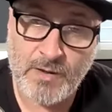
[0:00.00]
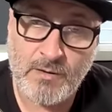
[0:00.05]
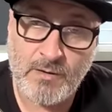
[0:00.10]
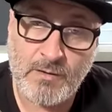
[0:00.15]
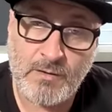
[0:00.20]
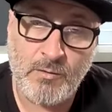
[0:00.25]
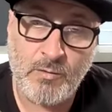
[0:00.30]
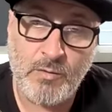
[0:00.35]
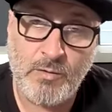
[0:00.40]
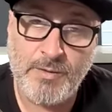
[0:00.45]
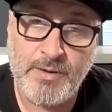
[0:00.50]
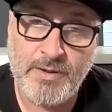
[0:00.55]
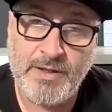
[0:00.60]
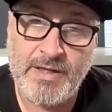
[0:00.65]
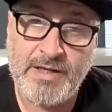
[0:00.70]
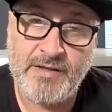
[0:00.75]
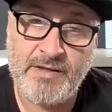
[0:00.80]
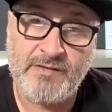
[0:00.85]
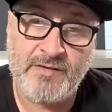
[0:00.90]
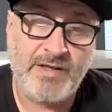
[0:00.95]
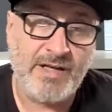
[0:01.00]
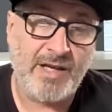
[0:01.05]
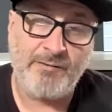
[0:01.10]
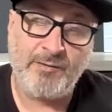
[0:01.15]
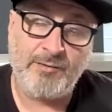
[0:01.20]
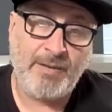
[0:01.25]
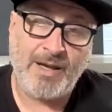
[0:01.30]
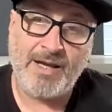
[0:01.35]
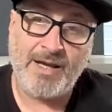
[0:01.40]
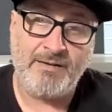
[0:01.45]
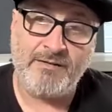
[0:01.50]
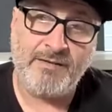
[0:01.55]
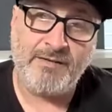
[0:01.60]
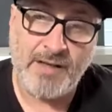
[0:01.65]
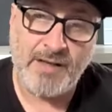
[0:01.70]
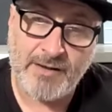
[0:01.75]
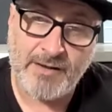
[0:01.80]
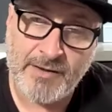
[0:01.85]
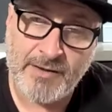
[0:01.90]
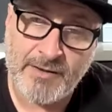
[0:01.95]
woman needs another man
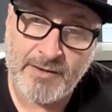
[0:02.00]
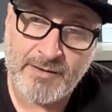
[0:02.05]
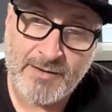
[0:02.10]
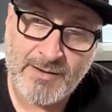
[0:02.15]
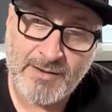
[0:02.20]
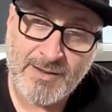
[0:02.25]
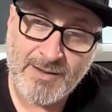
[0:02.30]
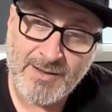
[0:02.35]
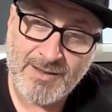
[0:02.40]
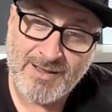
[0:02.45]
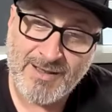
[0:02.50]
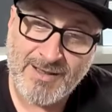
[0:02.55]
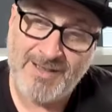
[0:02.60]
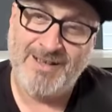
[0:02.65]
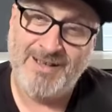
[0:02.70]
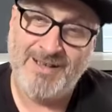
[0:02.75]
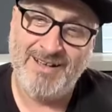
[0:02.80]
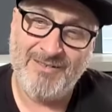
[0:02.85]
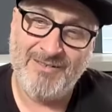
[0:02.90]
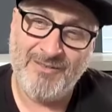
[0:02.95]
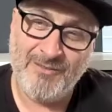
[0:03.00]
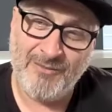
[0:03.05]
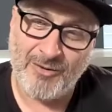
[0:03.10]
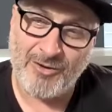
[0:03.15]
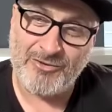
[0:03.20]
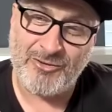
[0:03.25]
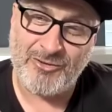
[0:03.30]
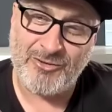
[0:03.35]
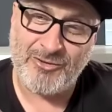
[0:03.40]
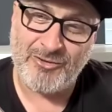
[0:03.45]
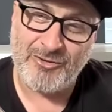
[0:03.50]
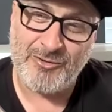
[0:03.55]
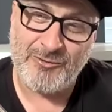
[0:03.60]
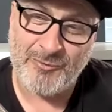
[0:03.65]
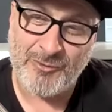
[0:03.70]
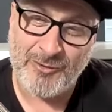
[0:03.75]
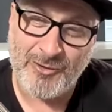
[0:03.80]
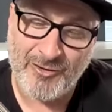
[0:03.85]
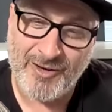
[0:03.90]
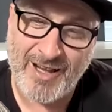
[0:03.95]
telling her what's good for
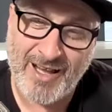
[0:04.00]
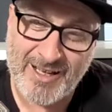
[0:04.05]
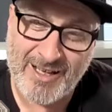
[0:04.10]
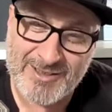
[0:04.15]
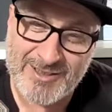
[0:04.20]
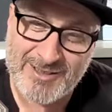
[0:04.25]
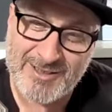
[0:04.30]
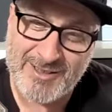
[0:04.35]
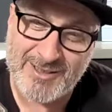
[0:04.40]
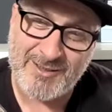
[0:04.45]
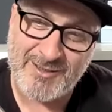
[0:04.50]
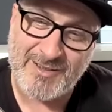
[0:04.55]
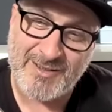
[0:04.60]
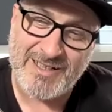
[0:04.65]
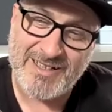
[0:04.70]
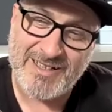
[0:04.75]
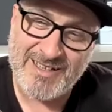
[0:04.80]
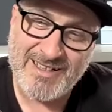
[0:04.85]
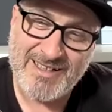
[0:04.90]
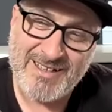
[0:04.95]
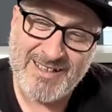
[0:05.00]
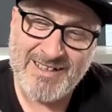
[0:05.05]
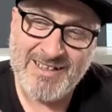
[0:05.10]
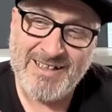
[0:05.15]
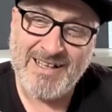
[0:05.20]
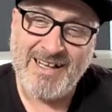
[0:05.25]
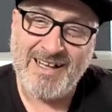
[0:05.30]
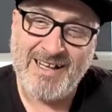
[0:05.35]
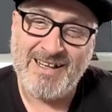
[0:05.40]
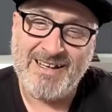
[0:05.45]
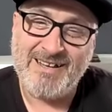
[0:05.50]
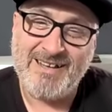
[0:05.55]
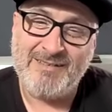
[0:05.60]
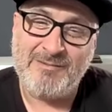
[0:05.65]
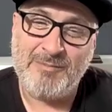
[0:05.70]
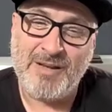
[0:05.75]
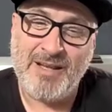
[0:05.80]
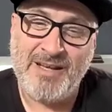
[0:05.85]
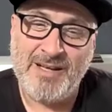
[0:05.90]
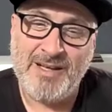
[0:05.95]
her and how she should do it. There's
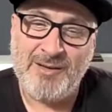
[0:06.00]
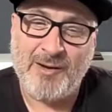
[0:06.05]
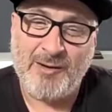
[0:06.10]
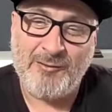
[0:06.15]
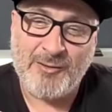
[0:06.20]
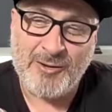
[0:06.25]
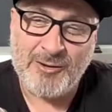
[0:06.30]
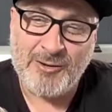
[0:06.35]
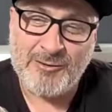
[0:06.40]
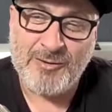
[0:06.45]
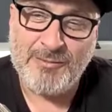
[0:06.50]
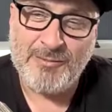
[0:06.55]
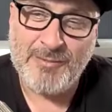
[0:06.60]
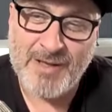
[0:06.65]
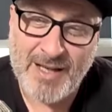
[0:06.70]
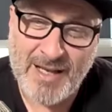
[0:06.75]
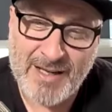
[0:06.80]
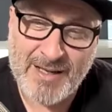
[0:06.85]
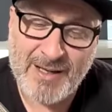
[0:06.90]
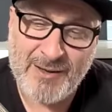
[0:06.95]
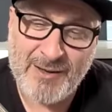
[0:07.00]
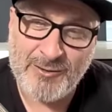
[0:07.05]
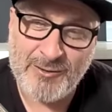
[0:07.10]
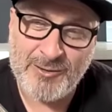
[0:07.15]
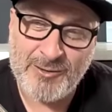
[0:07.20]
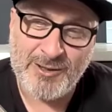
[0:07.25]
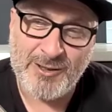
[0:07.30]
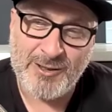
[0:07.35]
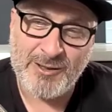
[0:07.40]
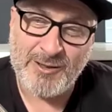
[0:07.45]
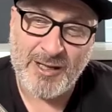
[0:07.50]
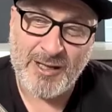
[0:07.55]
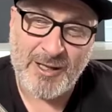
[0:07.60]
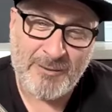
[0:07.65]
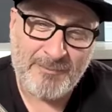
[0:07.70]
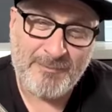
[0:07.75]
plenty of other good women out there who can do that.